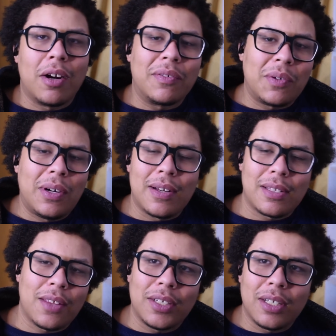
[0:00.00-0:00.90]
Kuang's
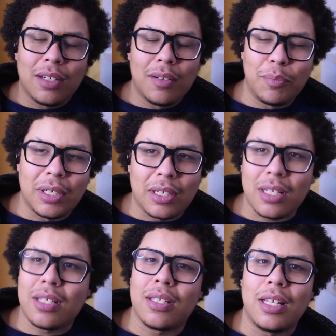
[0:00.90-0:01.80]
other books,
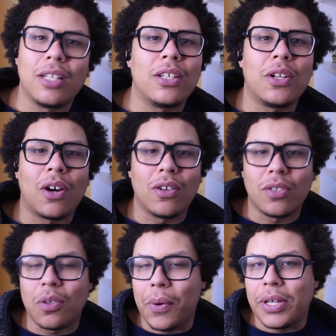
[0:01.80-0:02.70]
then you're also
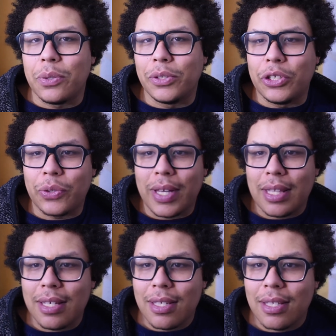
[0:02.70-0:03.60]
going to enjoy this,